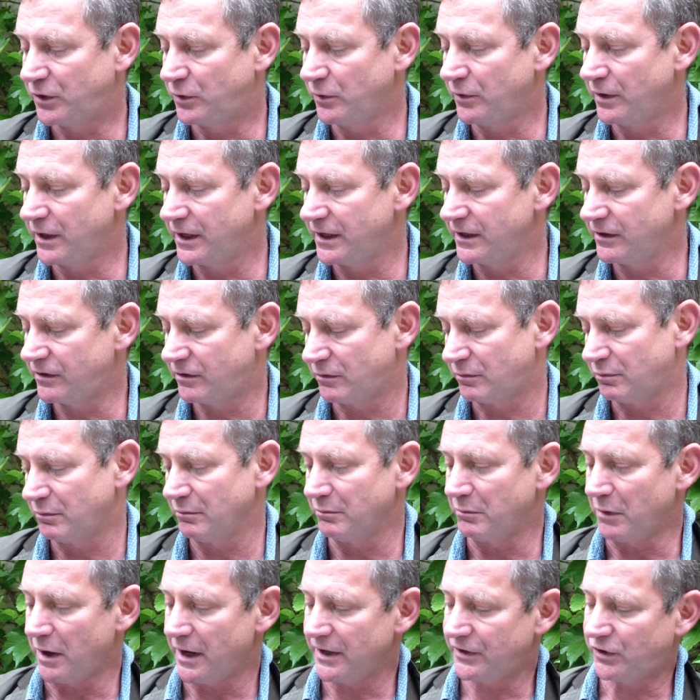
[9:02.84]
to these.
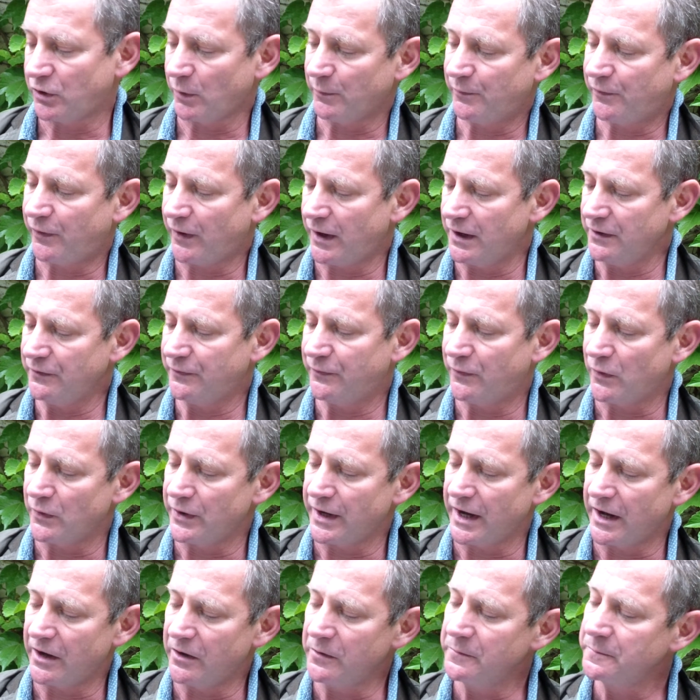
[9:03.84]
My top five for
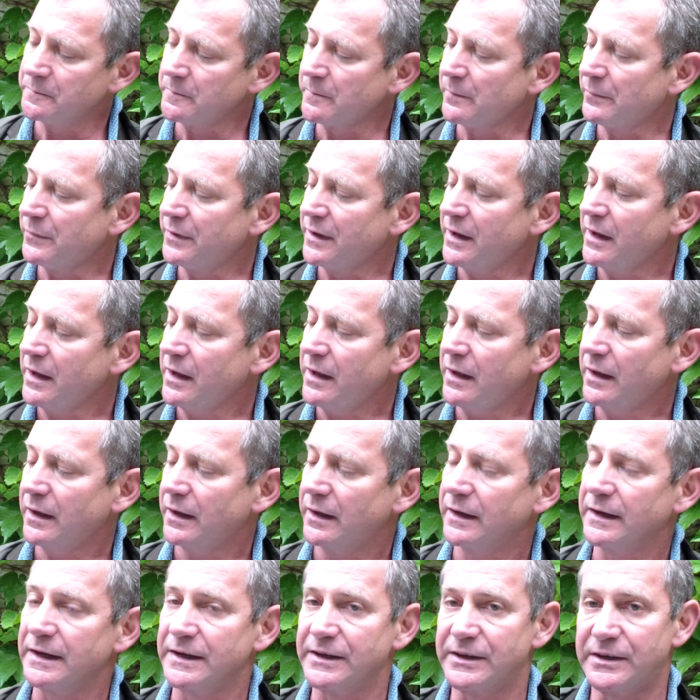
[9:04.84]
now
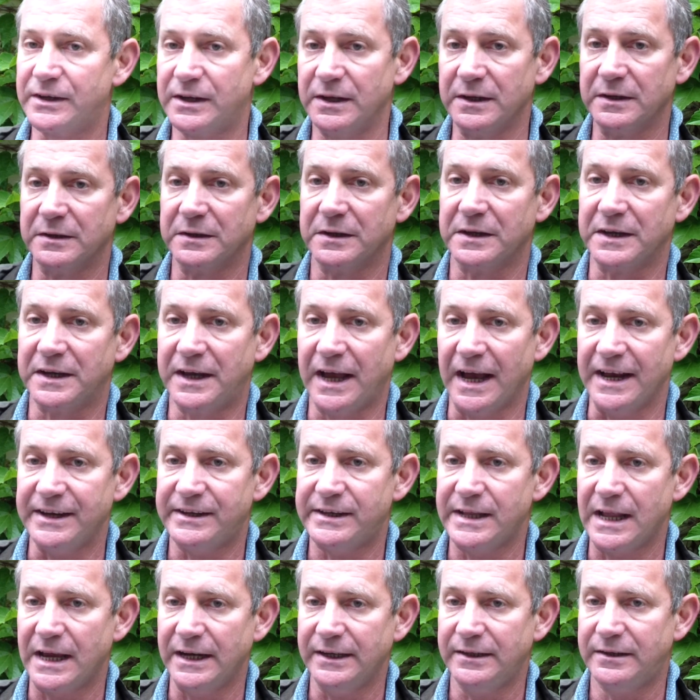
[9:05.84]
is
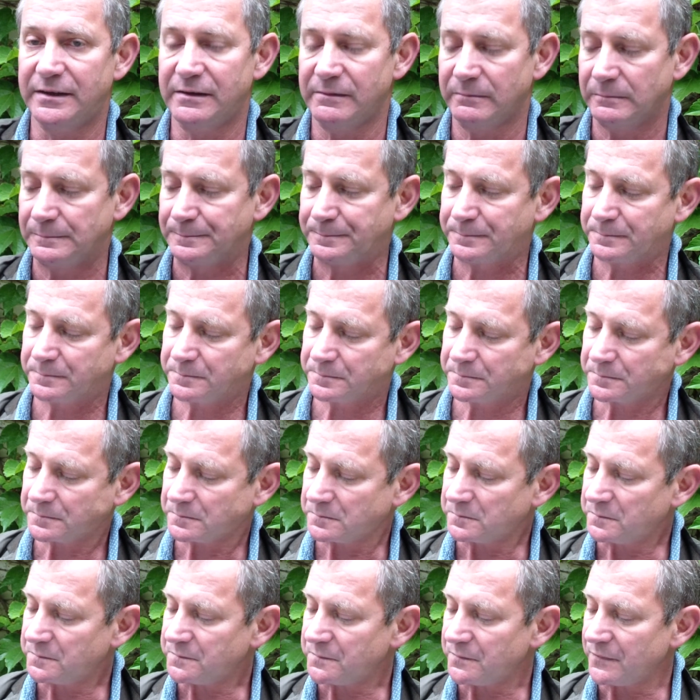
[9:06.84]
Gaslight,
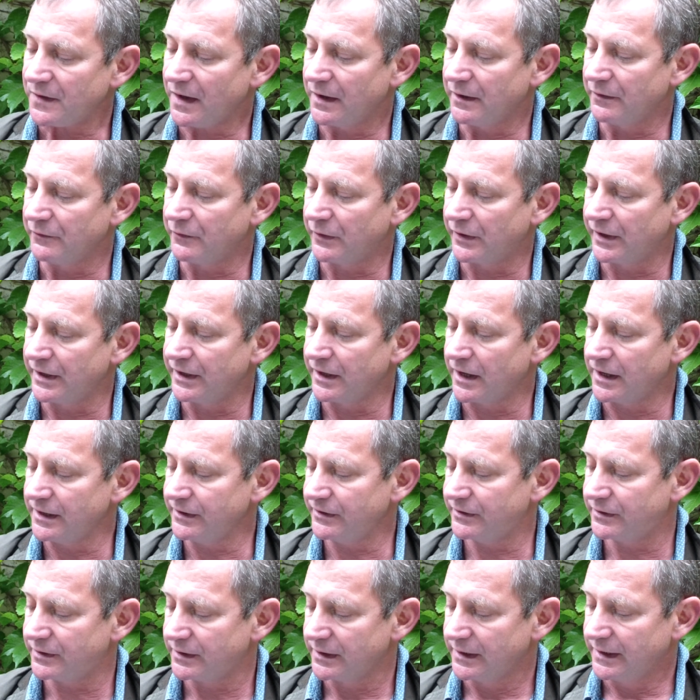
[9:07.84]
very
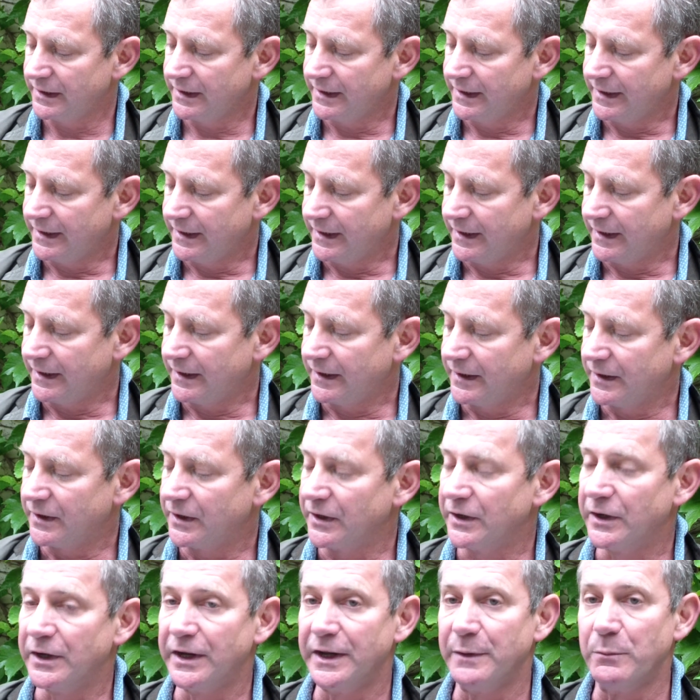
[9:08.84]
nice.
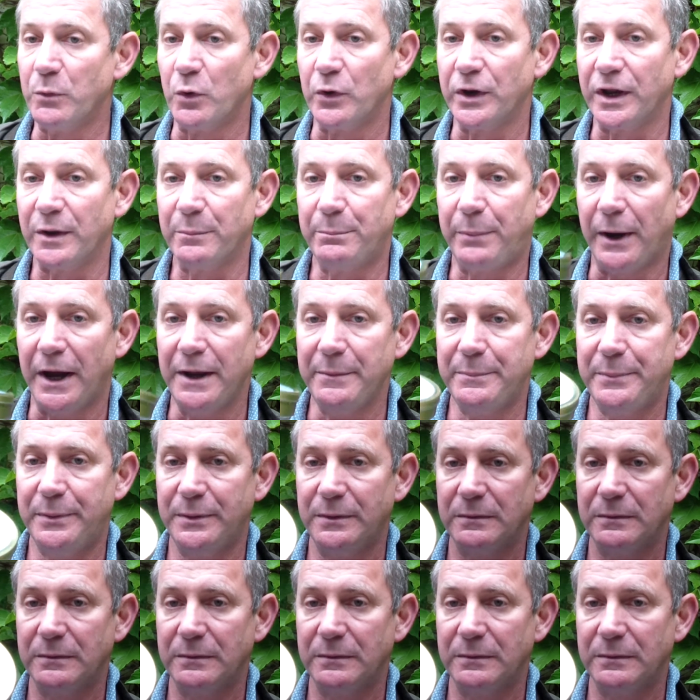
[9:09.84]
Early Morning Pipe,